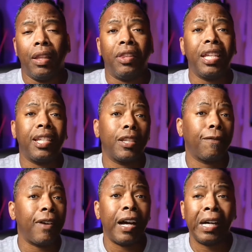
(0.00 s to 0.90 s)
this
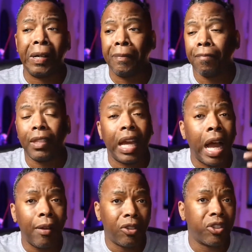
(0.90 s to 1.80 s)
is,
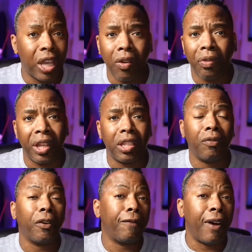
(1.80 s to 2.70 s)
I'll sell this
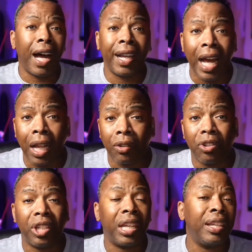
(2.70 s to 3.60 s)
for $5,
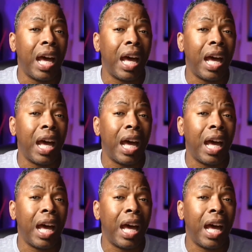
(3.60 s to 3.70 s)
$10,